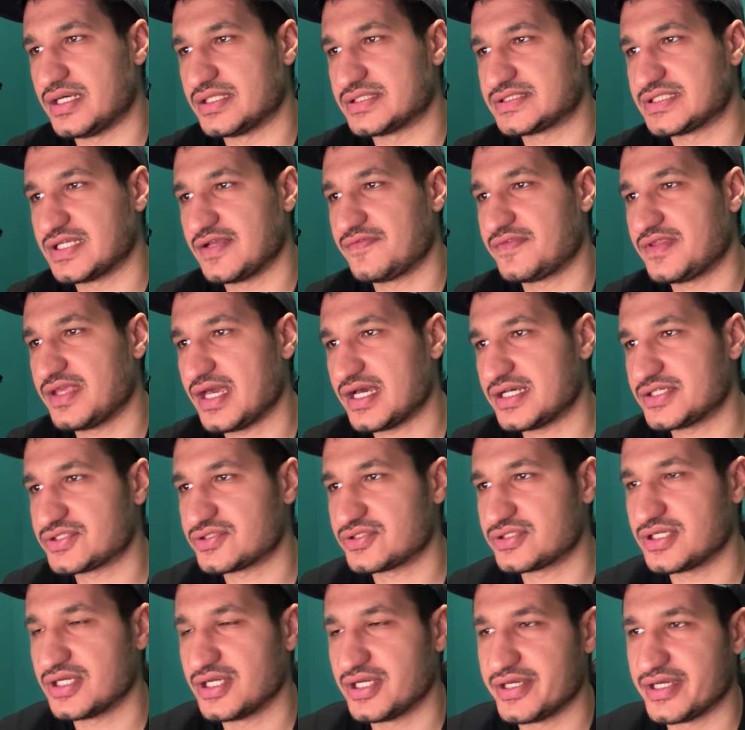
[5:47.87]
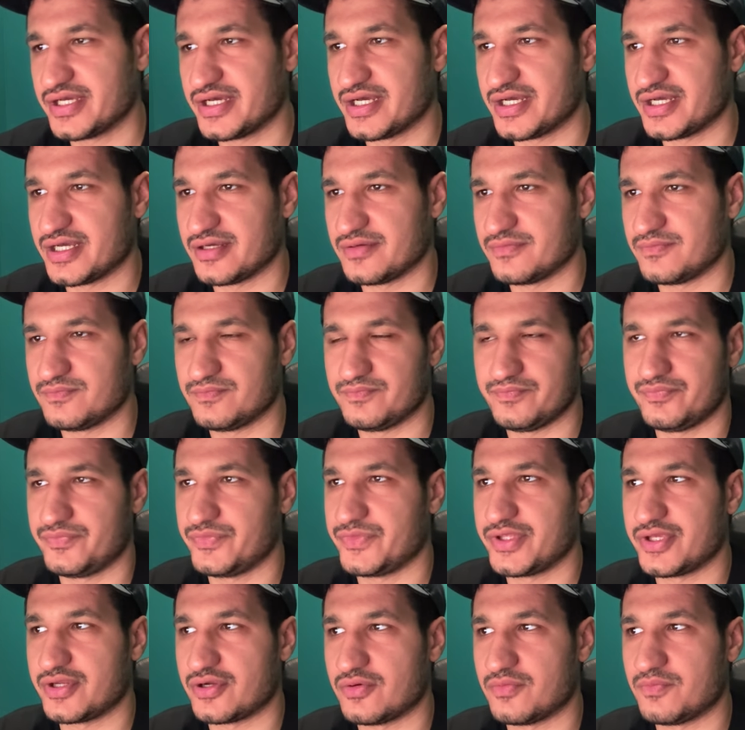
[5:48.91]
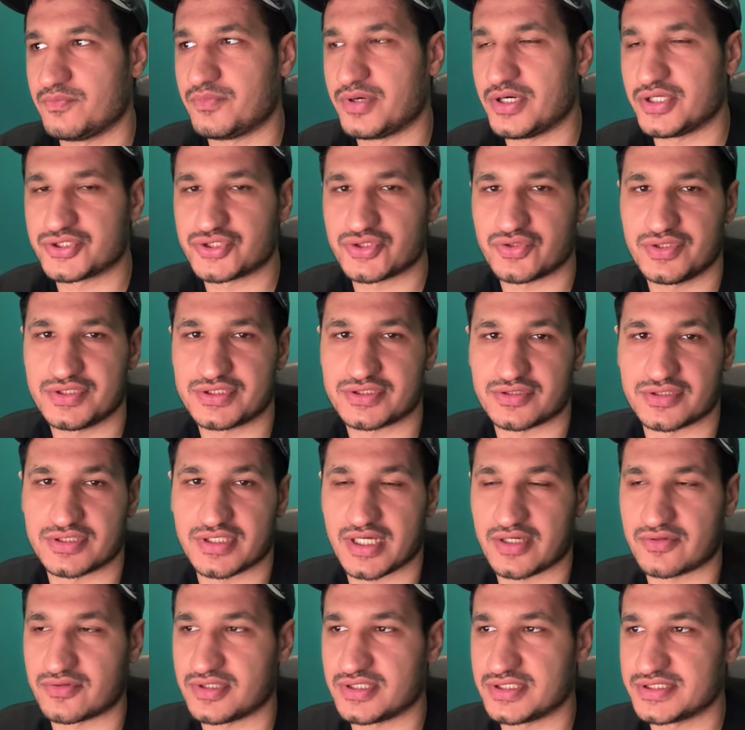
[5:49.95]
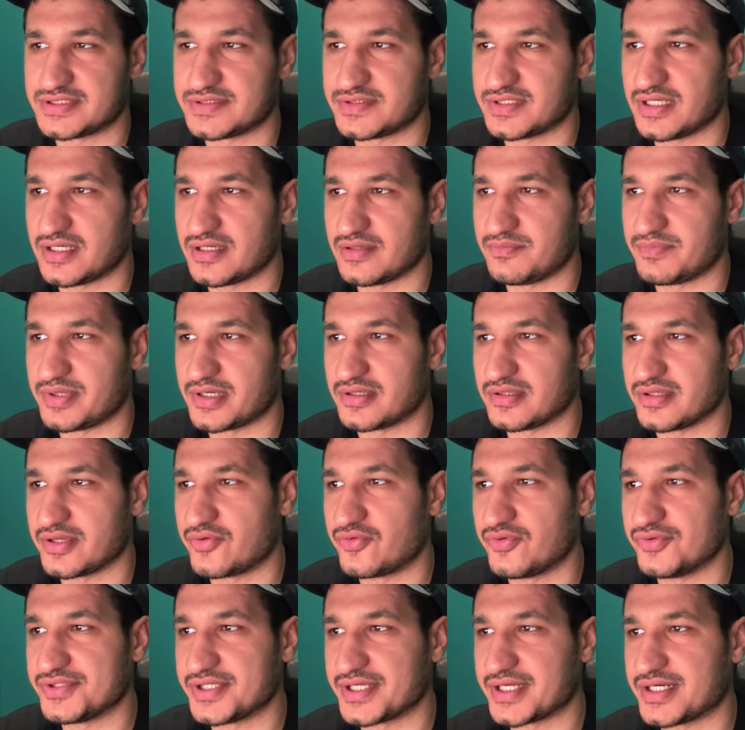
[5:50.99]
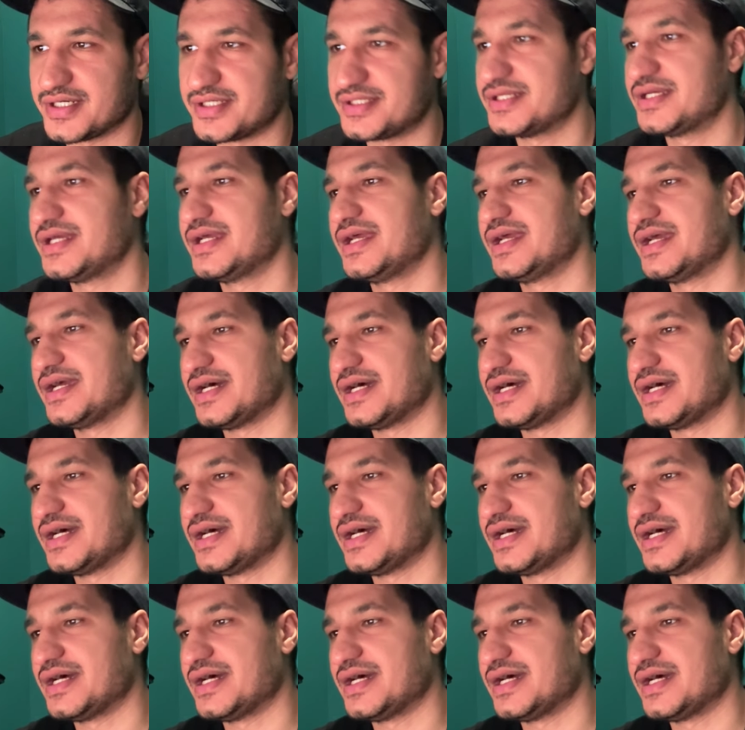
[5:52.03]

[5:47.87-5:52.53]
safety hazard. You know, ball joints or tie rods barely holding on,